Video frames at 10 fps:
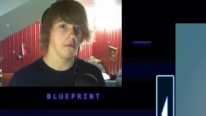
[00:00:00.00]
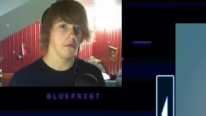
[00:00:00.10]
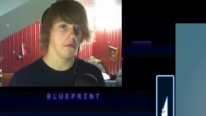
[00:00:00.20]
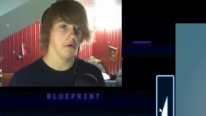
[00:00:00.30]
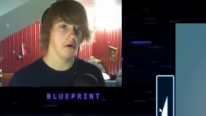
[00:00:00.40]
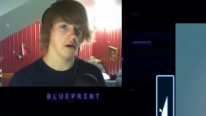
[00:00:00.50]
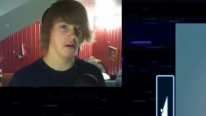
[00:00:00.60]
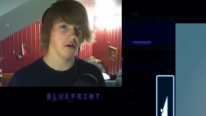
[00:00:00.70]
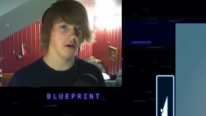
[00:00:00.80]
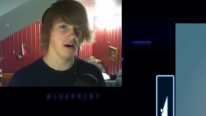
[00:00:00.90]
Wait,
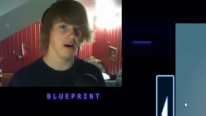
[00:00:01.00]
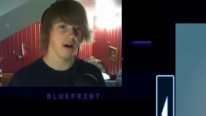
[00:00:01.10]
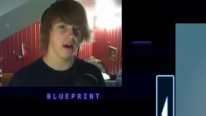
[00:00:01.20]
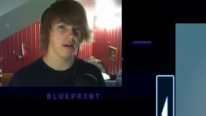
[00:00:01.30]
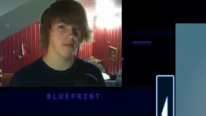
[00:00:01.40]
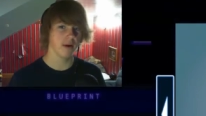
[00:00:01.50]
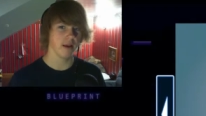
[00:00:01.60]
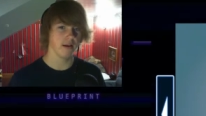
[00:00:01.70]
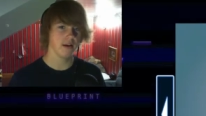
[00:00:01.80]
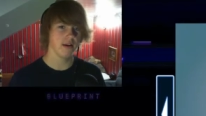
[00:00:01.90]
no. Uh, wait.
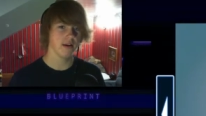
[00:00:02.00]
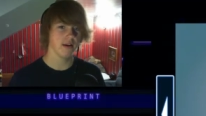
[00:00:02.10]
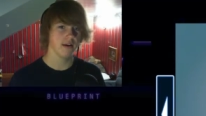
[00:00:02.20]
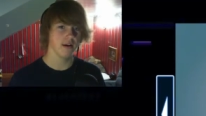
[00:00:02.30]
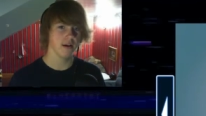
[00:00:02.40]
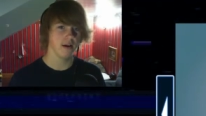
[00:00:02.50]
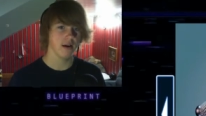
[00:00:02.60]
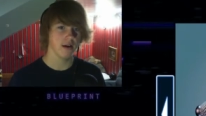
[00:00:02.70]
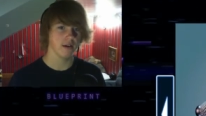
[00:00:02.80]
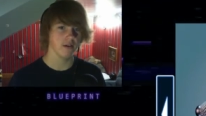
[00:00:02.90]

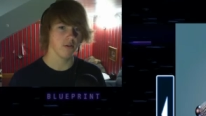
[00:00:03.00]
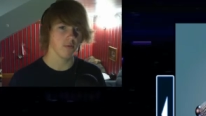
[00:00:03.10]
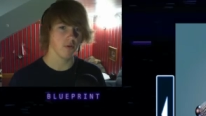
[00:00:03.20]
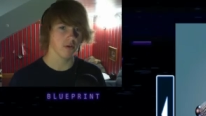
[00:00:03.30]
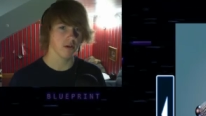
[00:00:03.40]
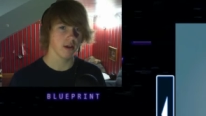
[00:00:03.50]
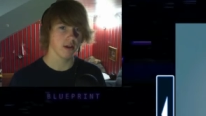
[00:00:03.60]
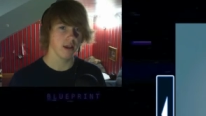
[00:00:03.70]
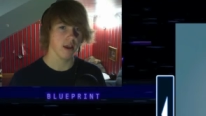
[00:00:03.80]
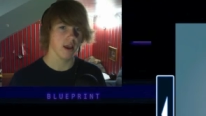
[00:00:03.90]
I can go more, can?
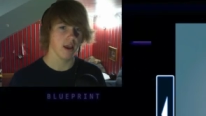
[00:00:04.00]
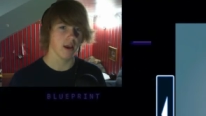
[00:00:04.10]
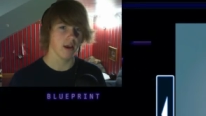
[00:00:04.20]
Yeah.